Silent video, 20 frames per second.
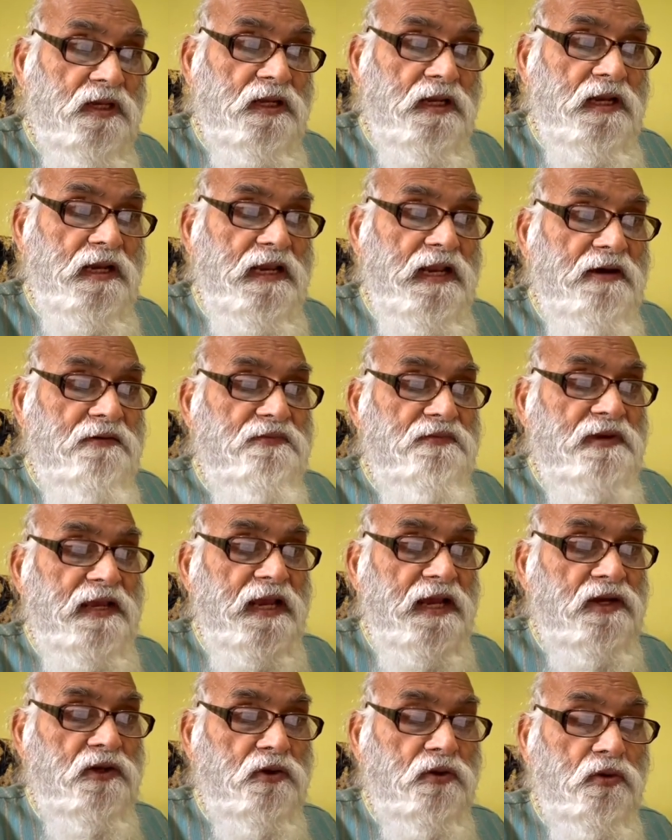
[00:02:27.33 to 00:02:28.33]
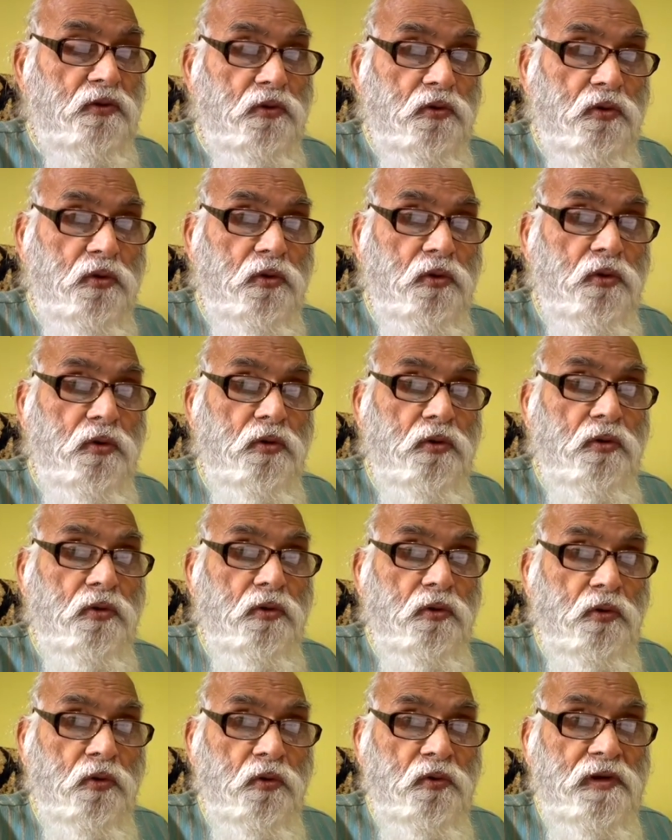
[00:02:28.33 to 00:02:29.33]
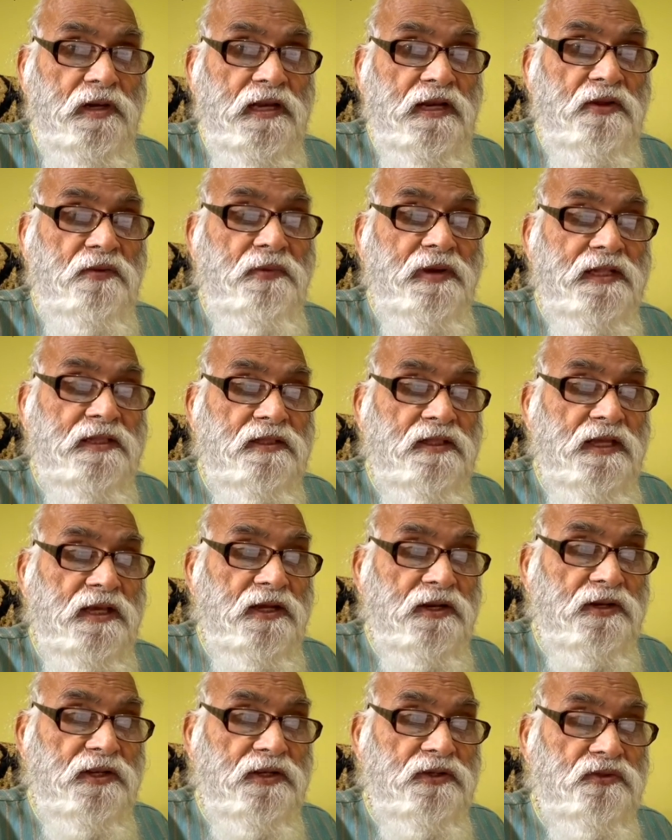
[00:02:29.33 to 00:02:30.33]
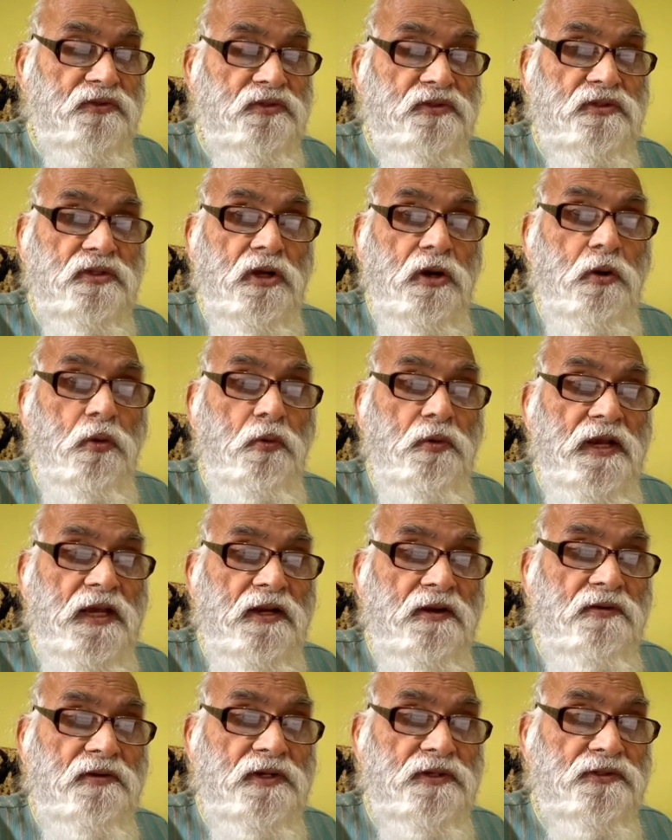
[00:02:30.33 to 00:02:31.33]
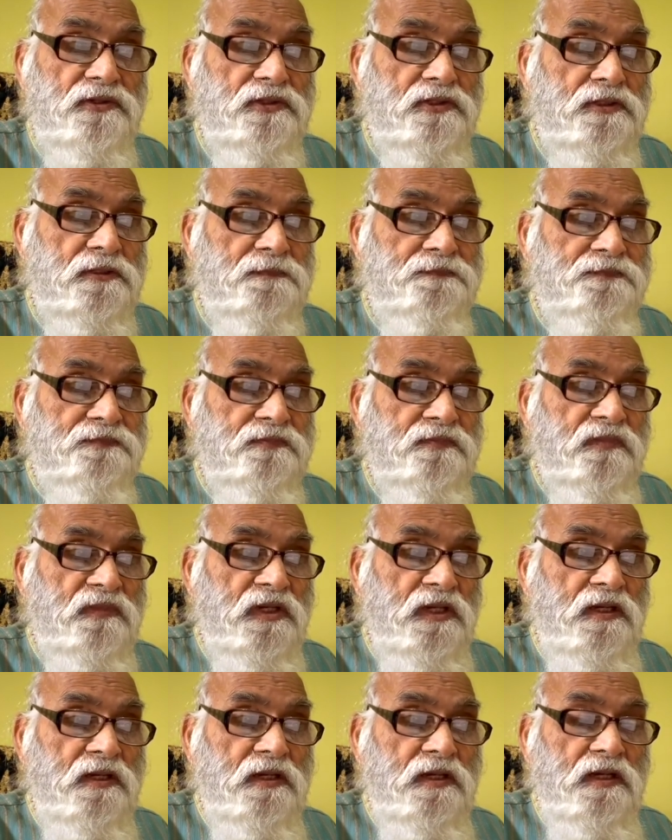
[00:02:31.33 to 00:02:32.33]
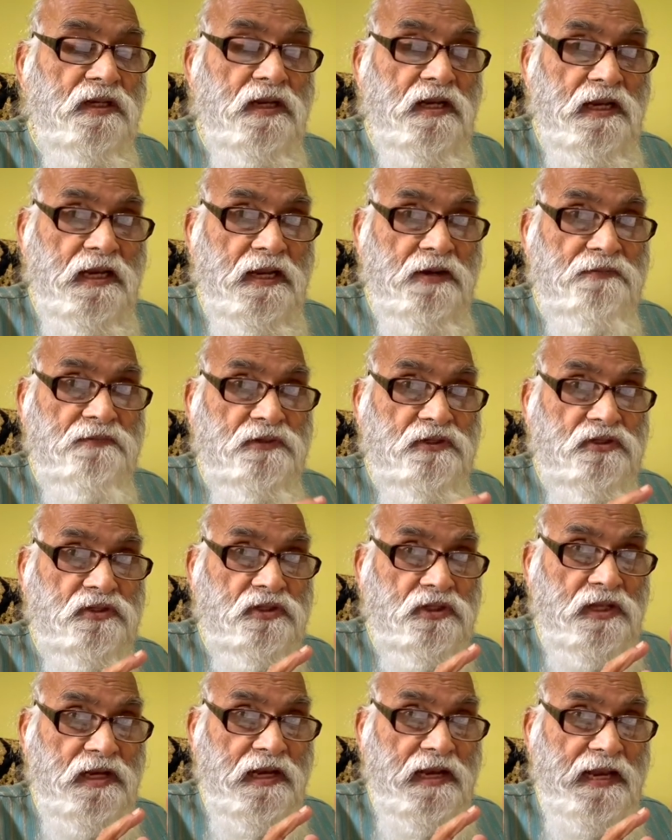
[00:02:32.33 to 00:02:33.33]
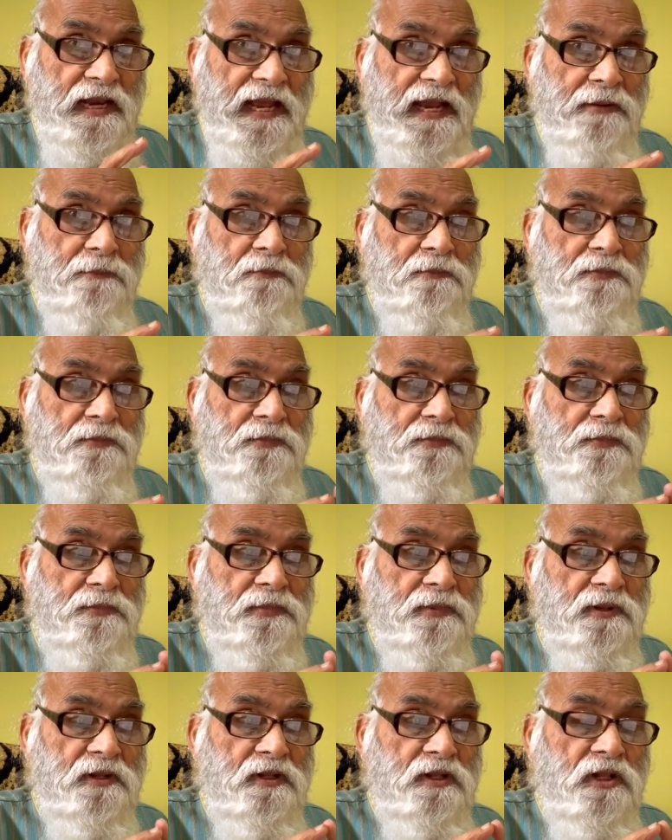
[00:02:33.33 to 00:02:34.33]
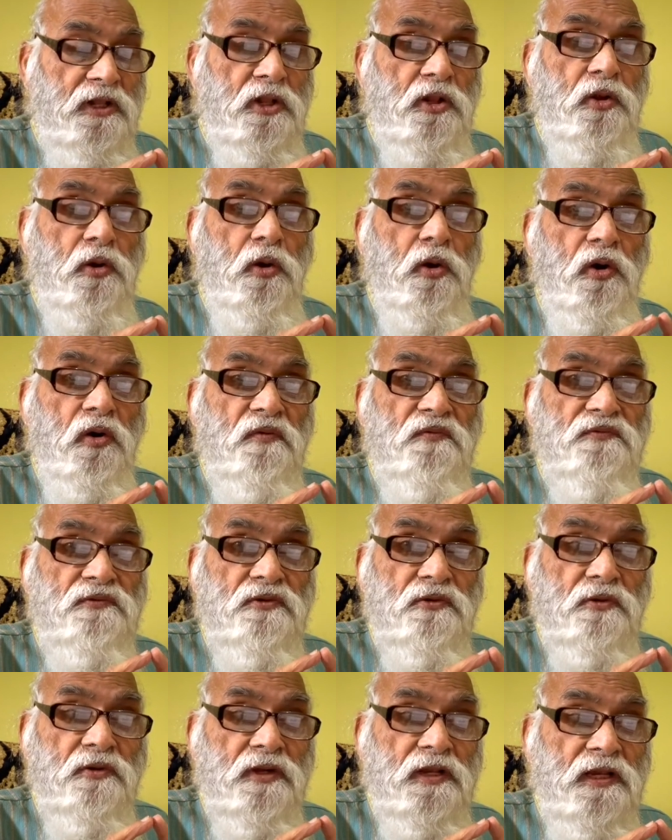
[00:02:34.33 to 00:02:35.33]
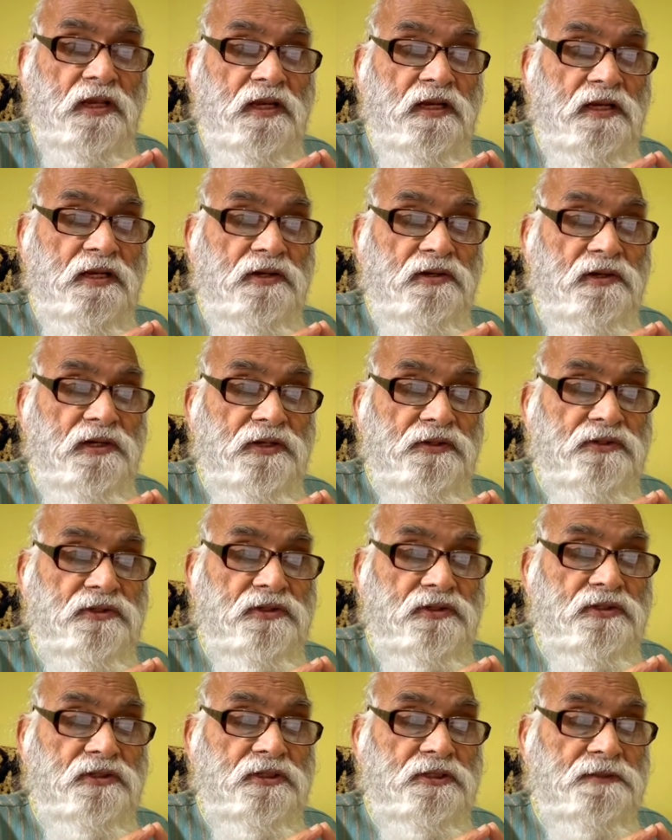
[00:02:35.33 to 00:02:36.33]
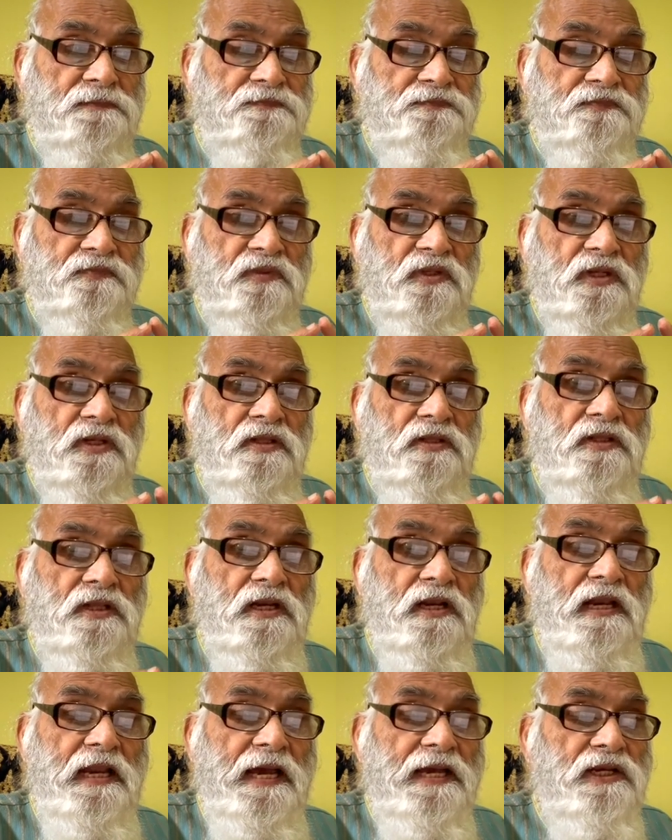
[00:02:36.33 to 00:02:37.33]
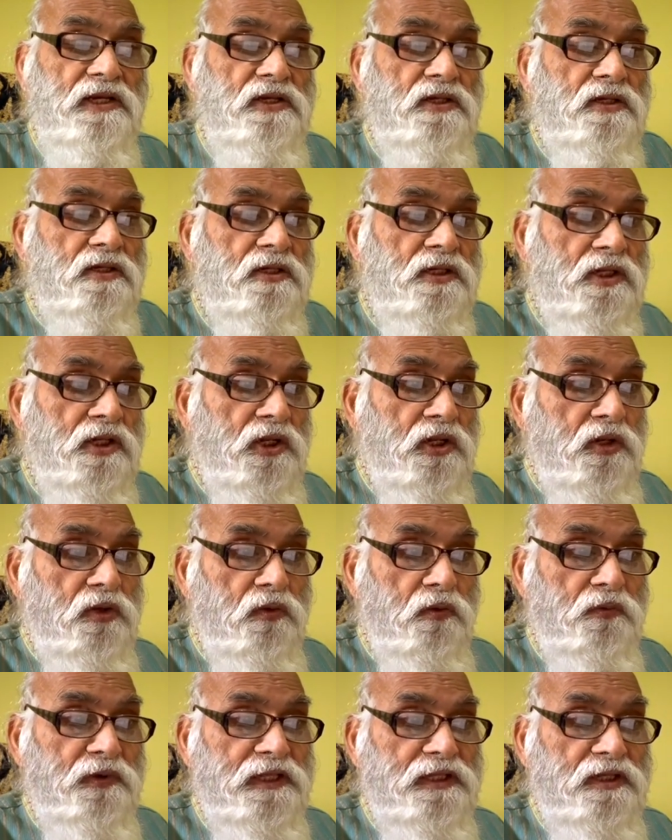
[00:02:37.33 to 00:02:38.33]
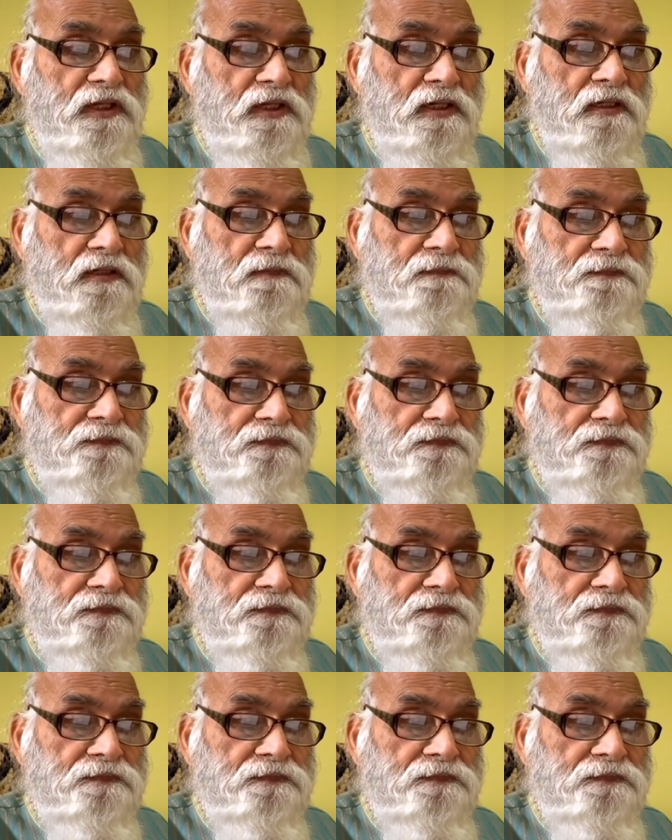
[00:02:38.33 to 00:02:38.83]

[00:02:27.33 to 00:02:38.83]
Love can grow only when there is awareness. Love is the lamp of your innerness, the light within.